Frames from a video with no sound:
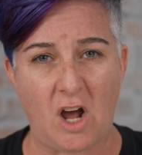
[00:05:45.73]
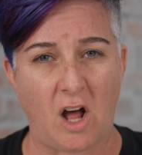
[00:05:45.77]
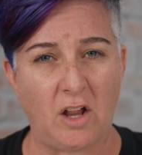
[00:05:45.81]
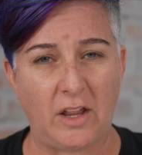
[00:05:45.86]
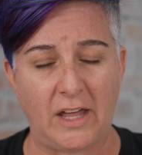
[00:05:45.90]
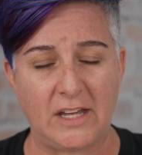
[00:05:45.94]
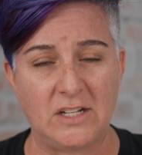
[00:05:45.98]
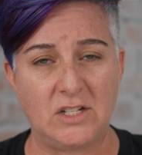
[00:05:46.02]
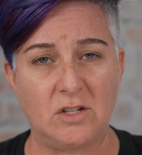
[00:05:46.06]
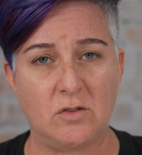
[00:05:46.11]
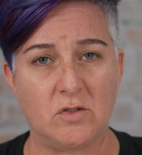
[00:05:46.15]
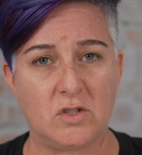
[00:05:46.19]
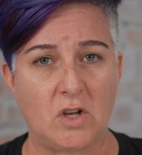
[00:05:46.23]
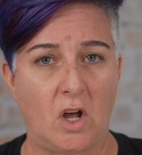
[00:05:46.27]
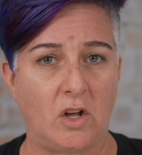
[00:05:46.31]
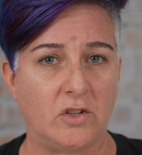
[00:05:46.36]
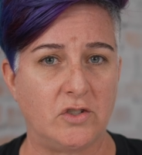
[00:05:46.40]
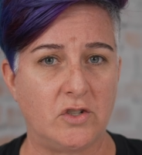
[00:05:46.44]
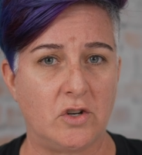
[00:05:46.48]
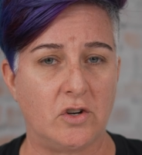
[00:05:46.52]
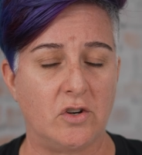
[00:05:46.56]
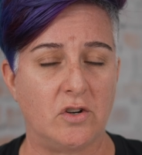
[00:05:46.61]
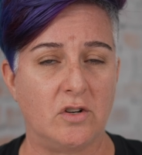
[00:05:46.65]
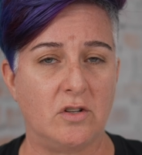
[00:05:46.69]
all I do is I'll
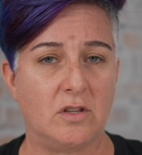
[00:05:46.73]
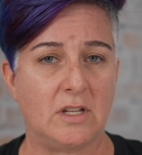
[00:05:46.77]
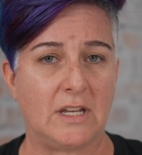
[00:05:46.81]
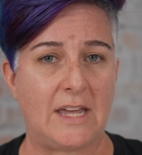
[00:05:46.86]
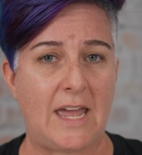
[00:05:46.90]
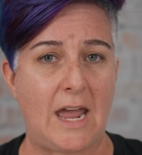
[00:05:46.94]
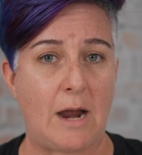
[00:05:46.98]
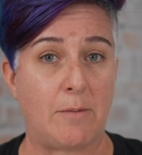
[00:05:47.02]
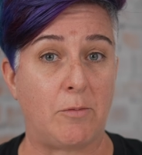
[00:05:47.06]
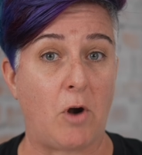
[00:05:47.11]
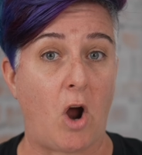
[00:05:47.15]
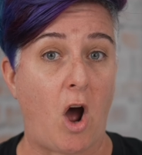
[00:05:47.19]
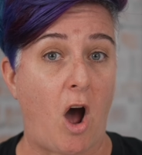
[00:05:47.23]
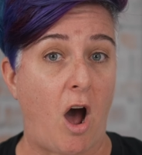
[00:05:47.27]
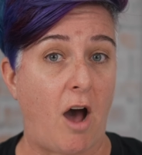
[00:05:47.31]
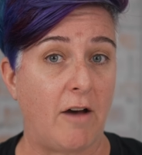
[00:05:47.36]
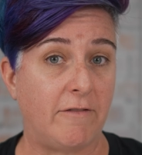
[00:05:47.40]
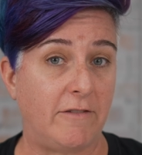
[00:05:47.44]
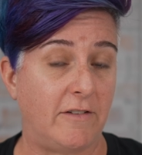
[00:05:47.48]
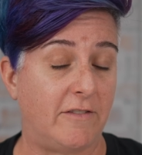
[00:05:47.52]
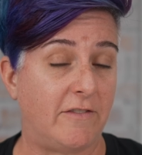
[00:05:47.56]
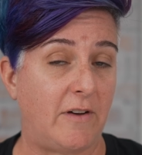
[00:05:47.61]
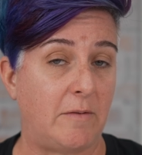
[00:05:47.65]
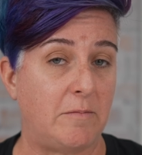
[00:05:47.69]
turn the camera
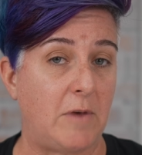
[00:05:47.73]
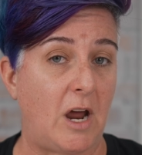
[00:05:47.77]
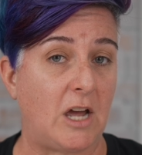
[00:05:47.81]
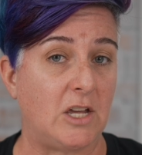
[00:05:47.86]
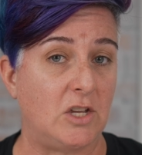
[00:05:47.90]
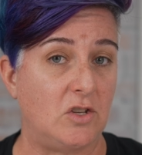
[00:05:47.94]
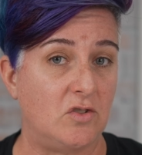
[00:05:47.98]
off if I'm not